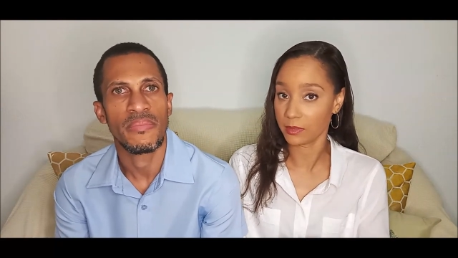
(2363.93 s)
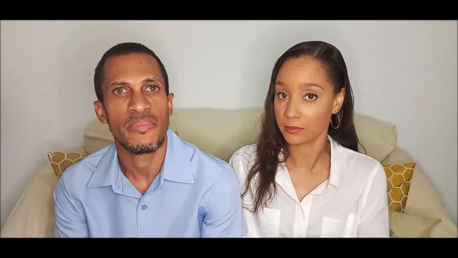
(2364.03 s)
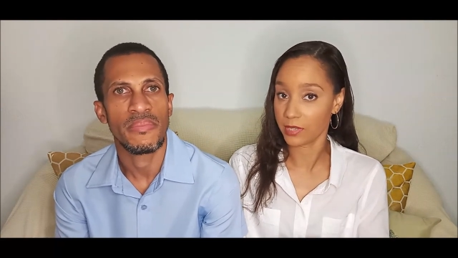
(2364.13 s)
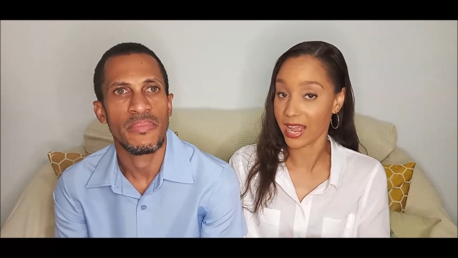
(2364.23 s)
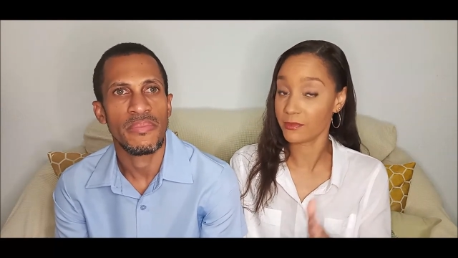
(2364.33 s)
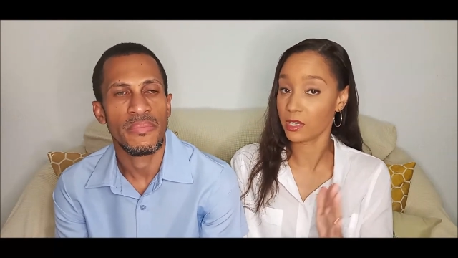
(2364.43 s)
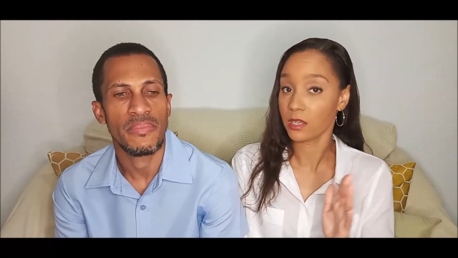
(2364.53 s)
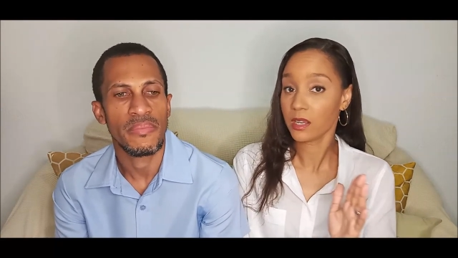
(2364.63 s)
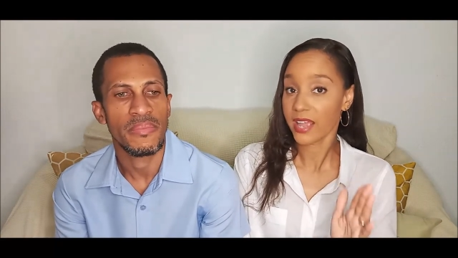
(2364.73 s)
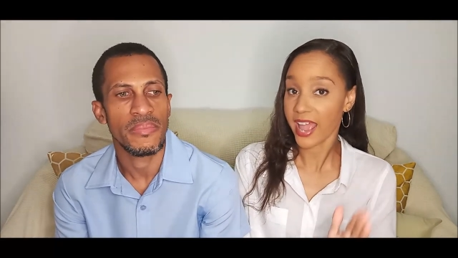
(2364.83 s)
Speaker 1: You have the
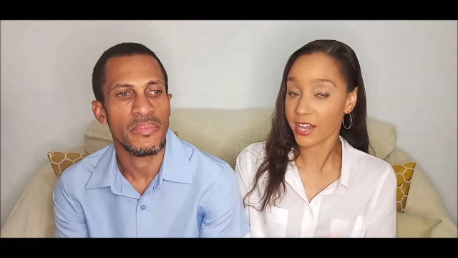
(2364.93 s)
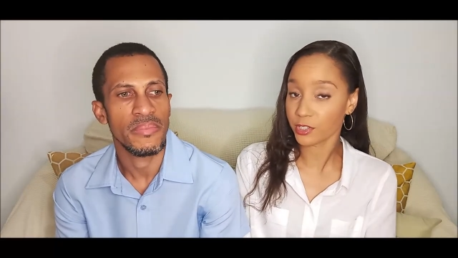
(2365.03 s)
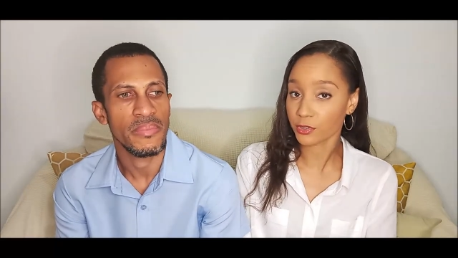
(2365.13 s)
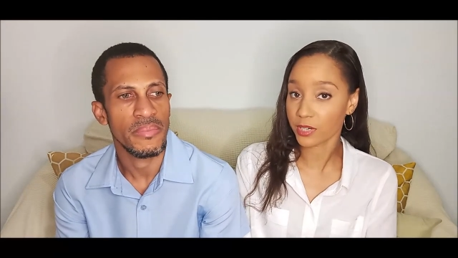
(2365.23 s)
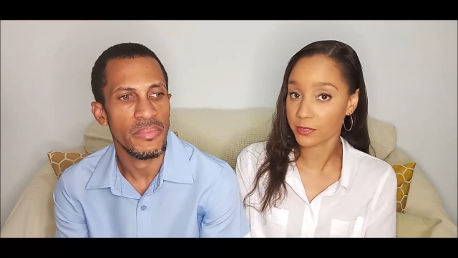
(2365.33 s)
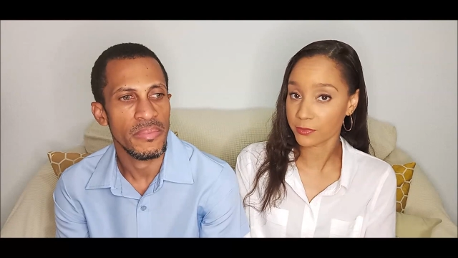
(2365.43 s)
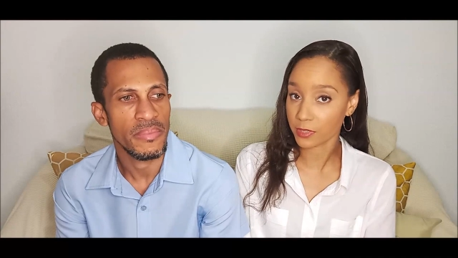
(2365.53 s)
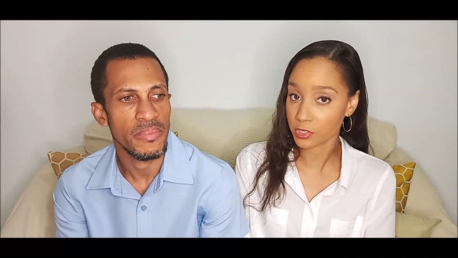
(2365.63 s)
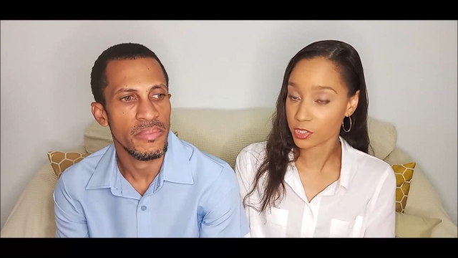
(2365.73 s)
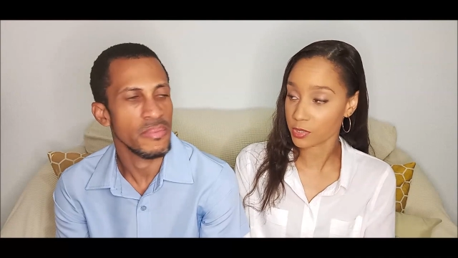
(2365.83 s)
endocrine
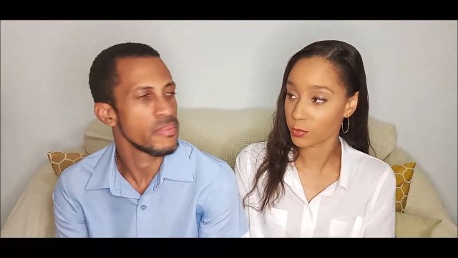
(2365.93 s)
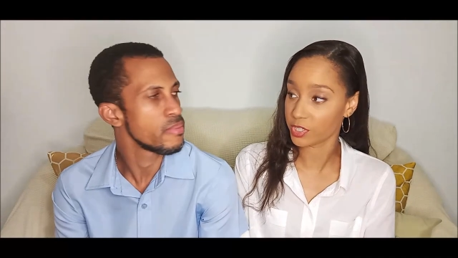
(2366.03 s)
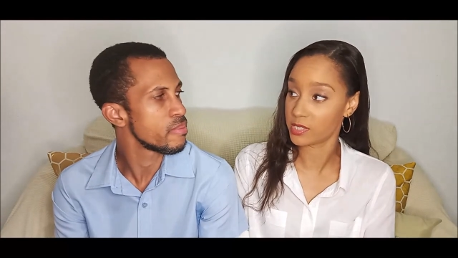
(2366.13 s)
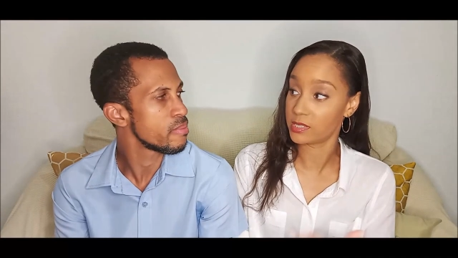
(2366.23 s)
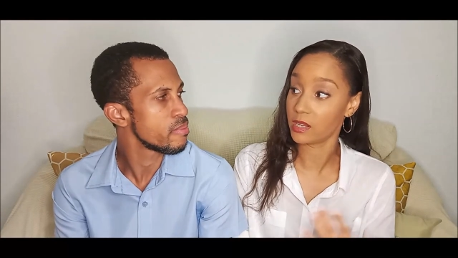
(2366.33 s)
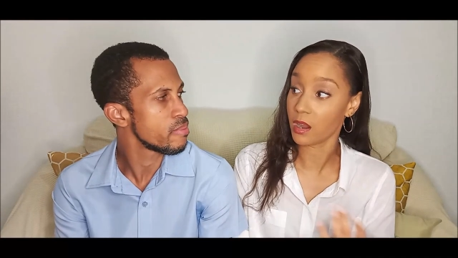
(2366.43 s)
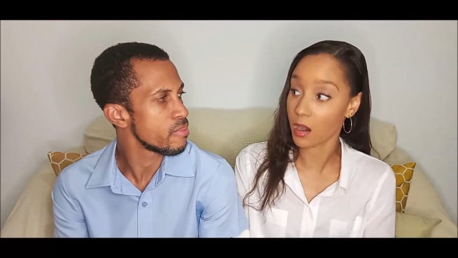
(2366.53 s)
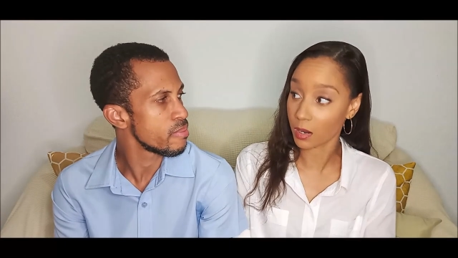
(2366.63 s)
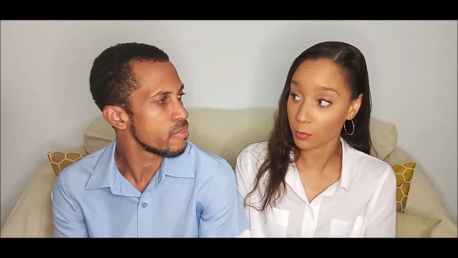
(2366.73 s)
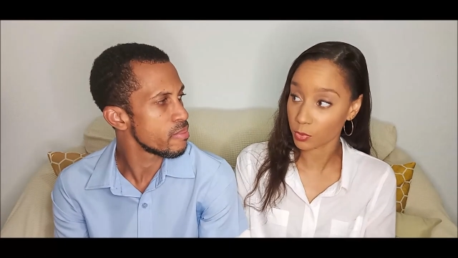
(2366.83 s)
function, which is the
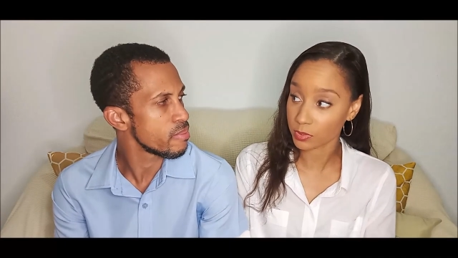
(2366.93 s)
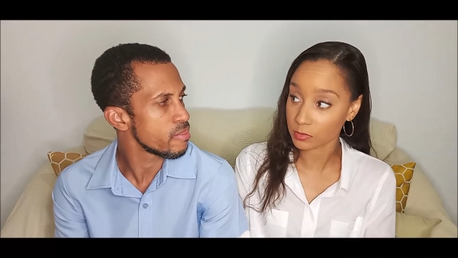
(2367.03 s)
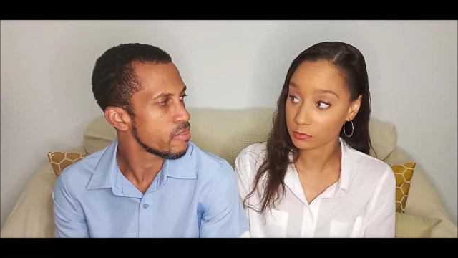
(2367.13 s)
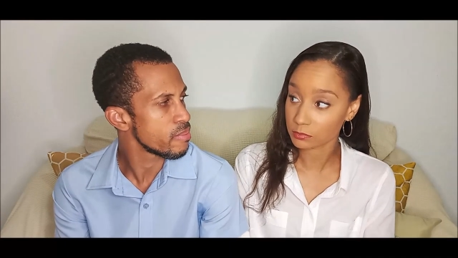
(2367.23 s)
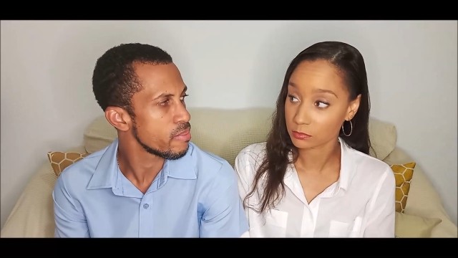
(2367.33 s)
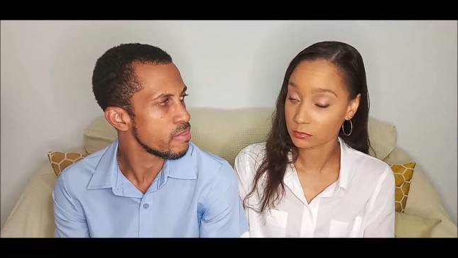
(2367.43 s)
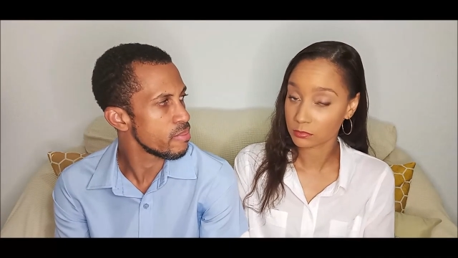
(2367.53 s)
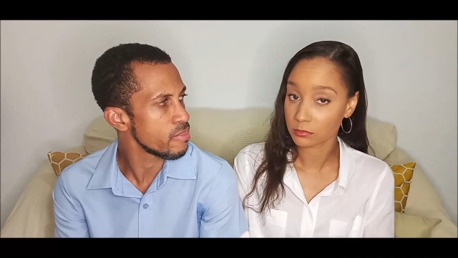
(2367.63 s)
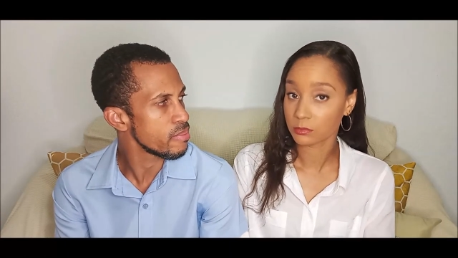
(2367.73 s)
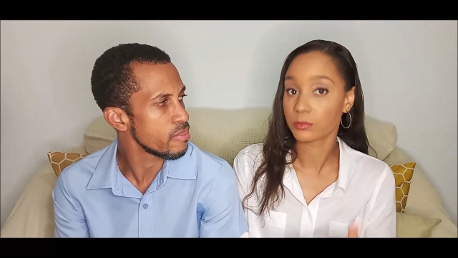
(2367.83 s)
hormonal,
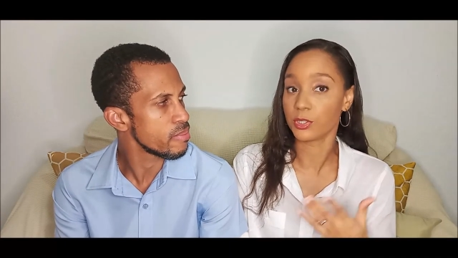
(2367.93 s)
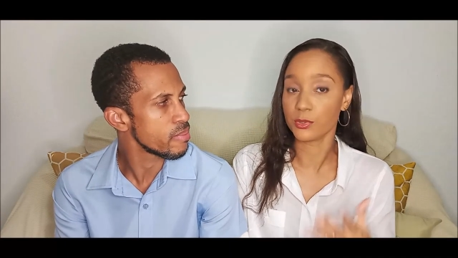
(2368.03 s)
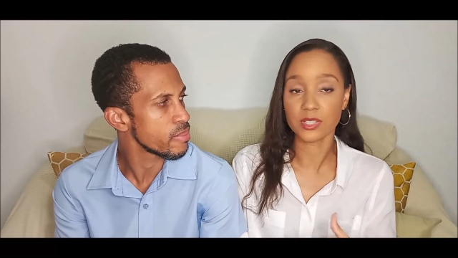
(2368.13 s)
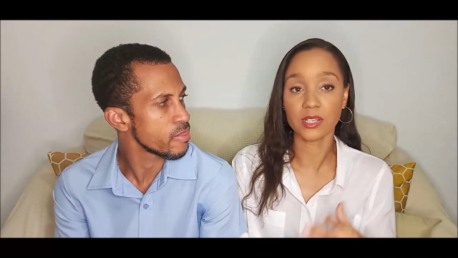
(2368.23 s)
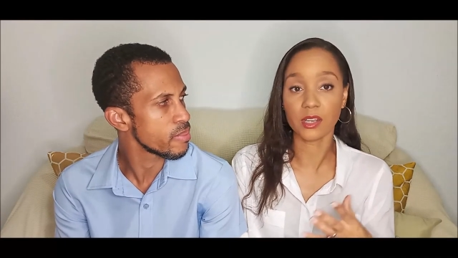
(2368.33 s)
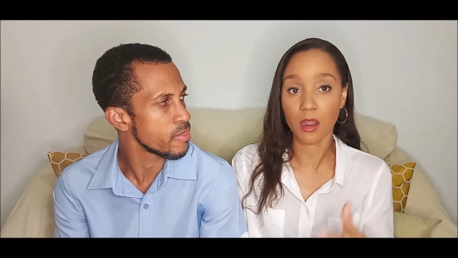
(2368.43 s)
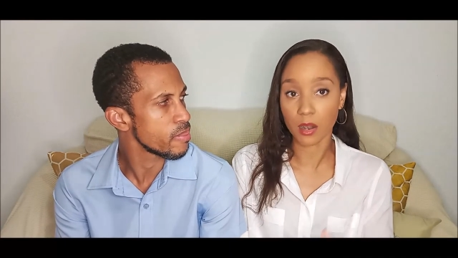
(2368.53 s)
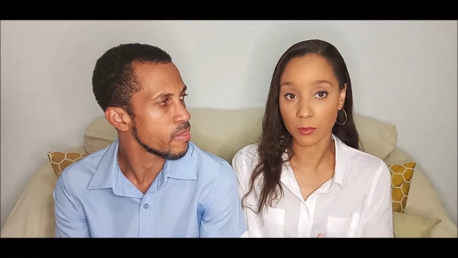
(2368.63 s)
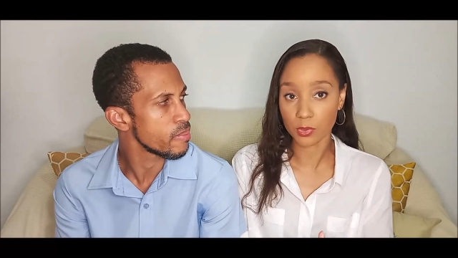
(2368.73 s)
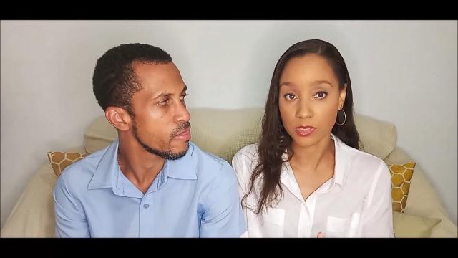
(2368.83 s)
mm-hmm. producing the
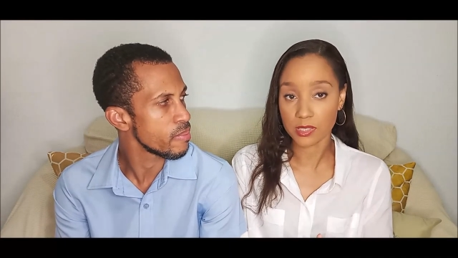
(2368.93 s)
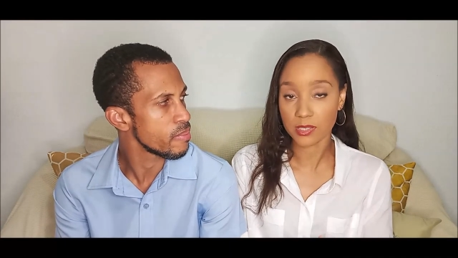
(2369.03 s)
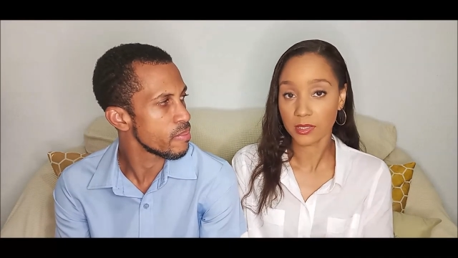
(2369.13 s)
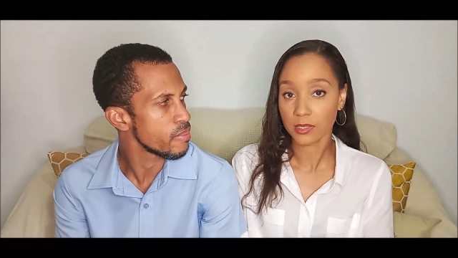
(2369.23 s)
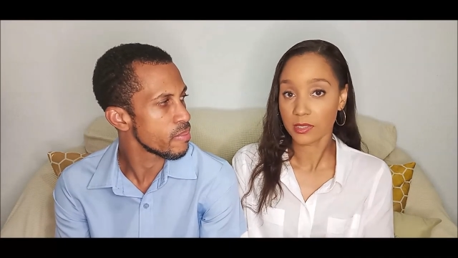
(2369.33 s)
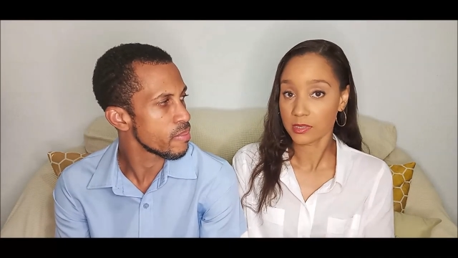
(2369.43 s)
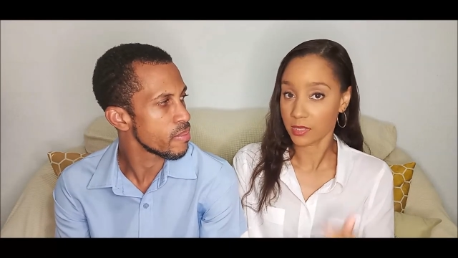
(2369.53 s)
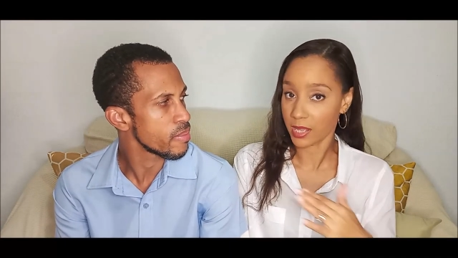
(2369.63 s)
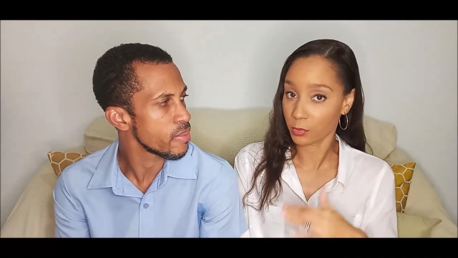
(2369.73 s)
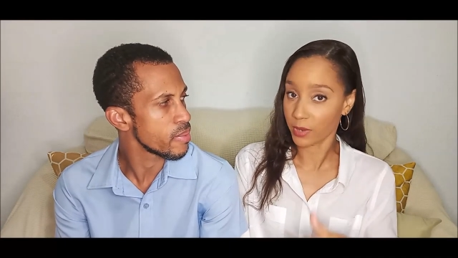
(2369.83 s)
hormones to
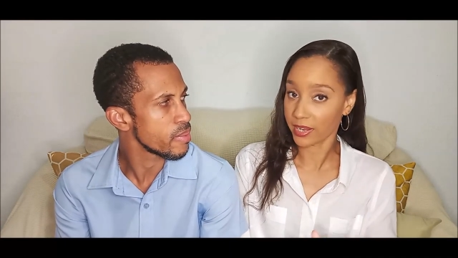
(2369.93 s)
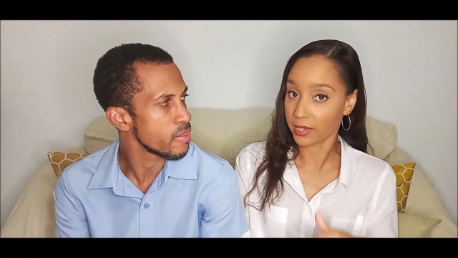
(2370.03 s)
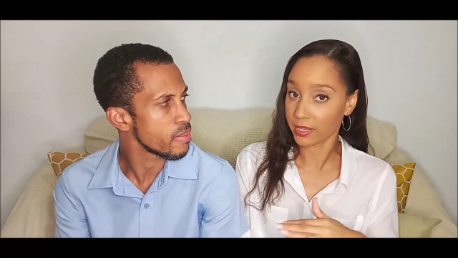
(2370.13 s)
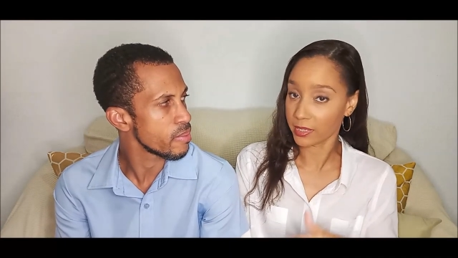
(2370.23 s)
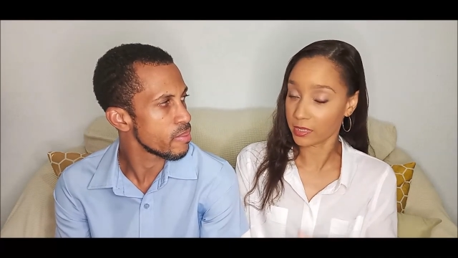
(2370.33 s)
help regulate the,